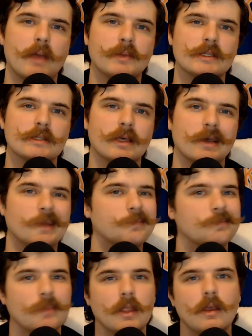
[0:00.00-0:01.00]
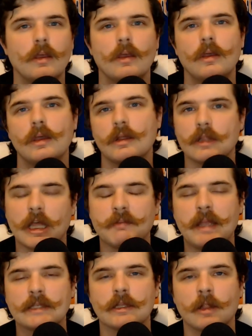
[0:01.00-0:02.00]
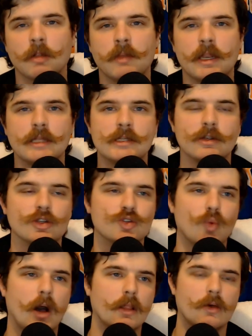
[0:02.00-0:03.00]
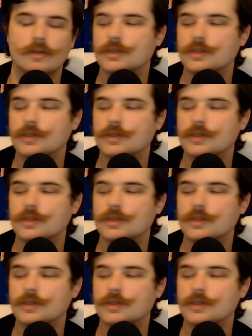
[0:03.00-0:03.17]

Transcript: it's like it makes it a little bit easier to swallow.